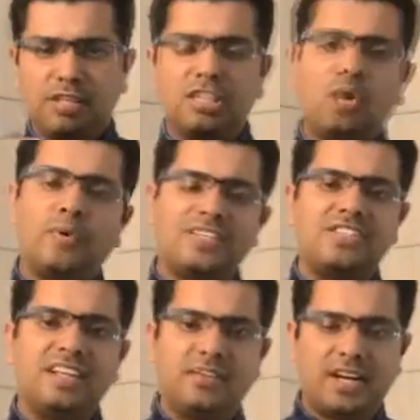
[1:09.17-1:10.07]
The
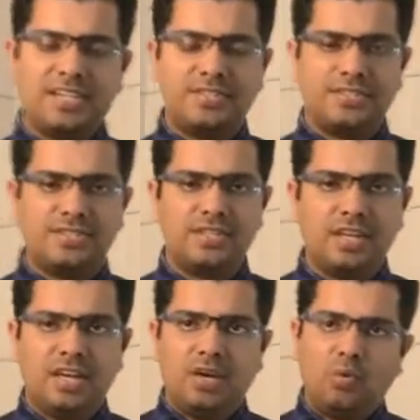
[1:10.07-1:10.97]
question arises,
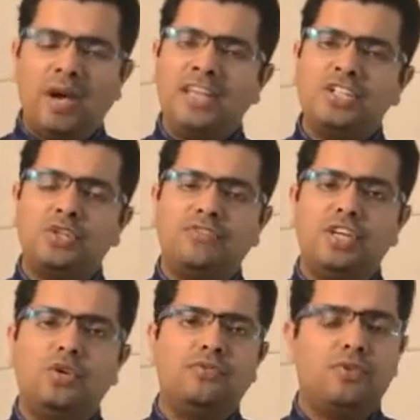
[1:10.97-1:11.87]
why should we
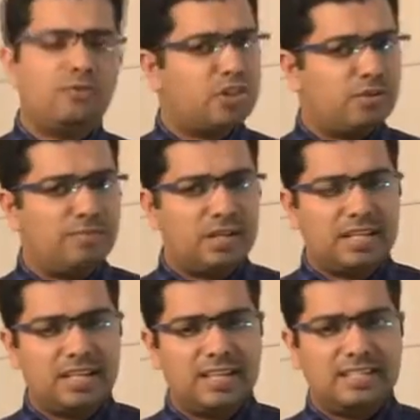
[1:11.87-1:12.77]
go for visual
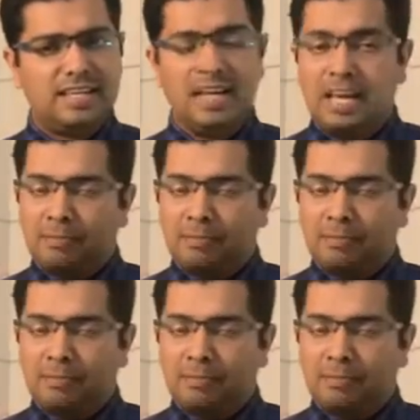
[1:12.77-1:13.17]
merchandising?